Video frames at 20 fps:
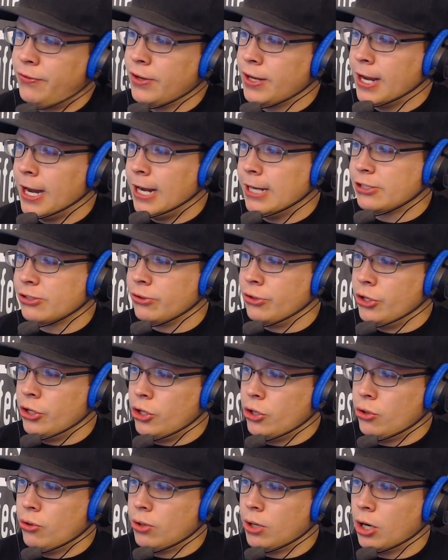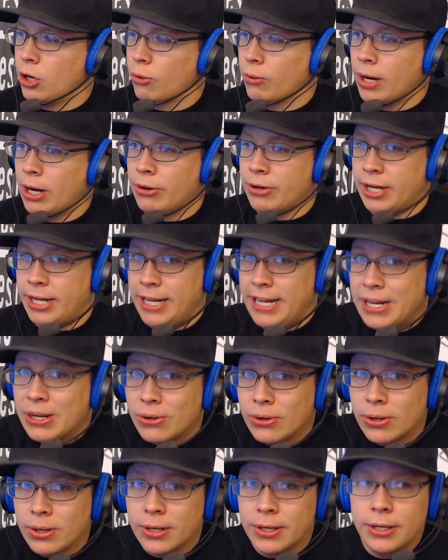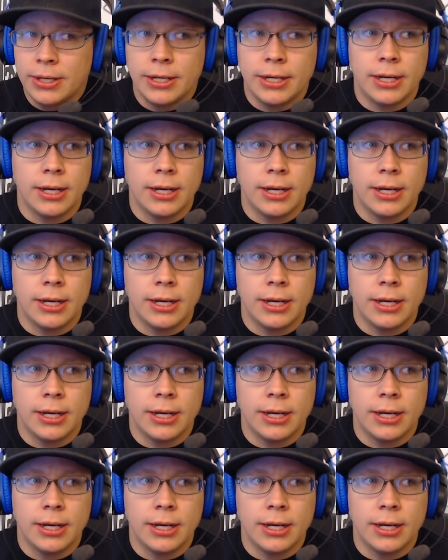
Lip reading: If you guys are new around here,